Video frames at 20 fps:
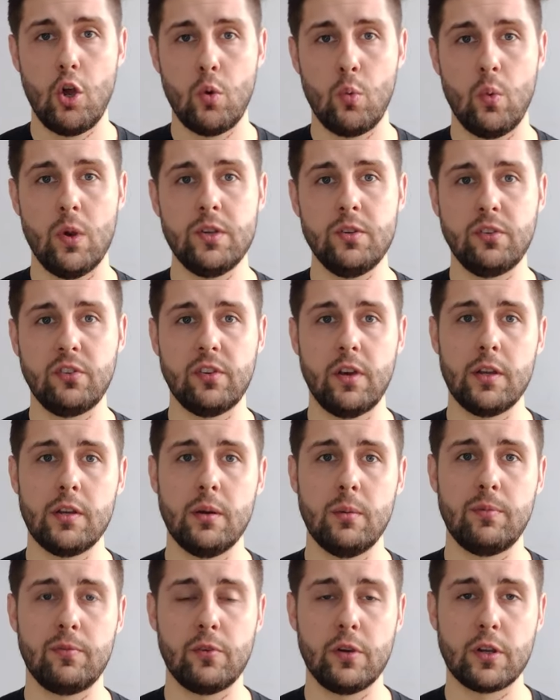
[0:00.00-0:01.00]
When you sign
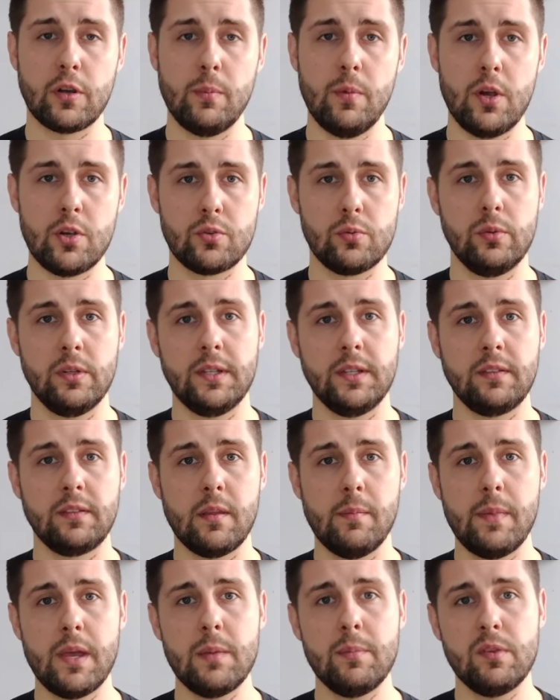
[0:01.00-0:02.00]
up for a commercial lease,
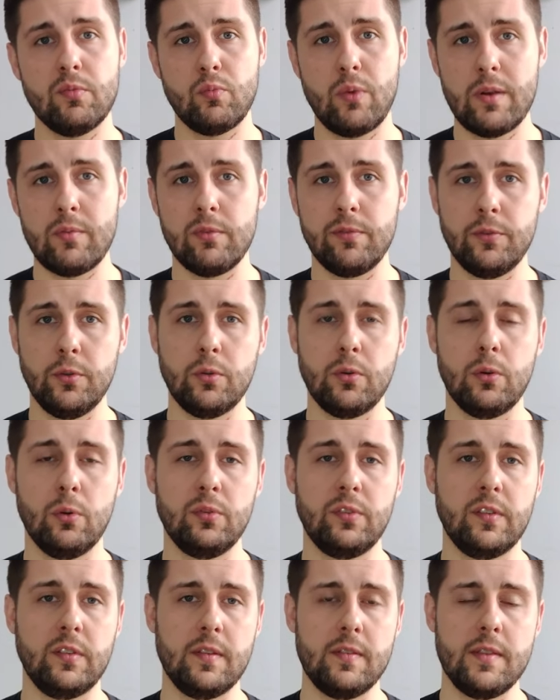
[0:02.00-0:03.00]
there may be rent review
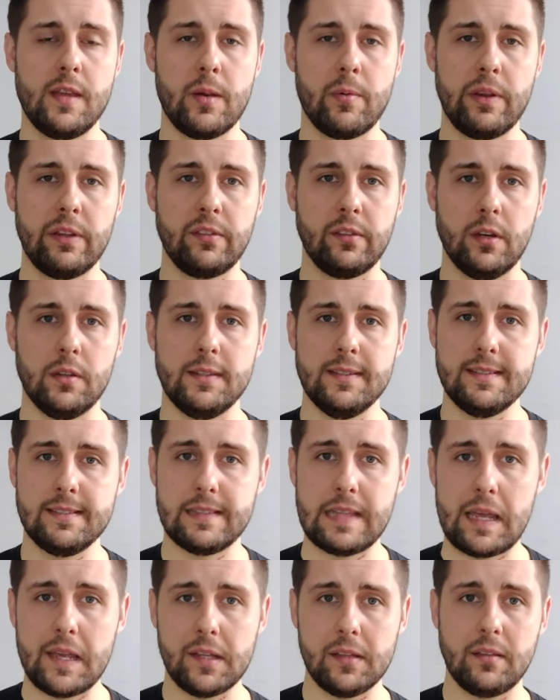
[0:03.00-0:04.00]
clauses in there at certain
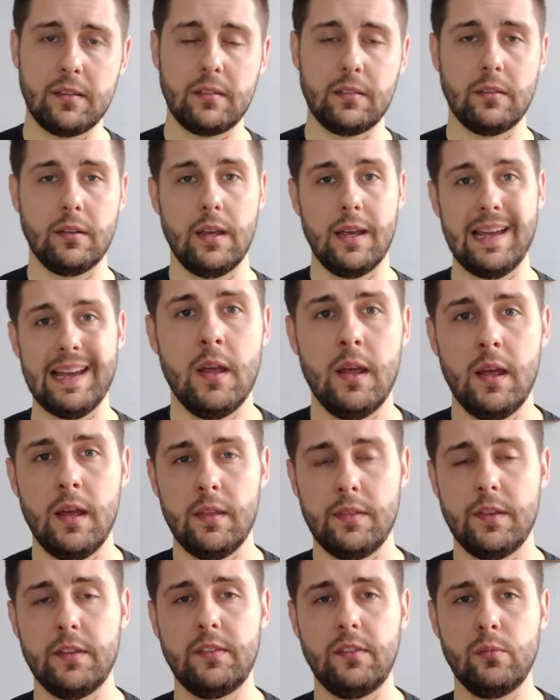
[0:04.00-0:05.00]
dates.
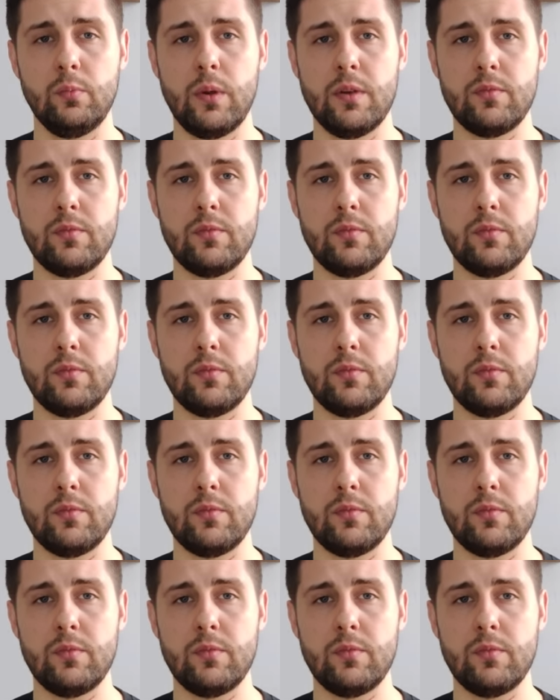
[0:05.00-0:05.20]
This is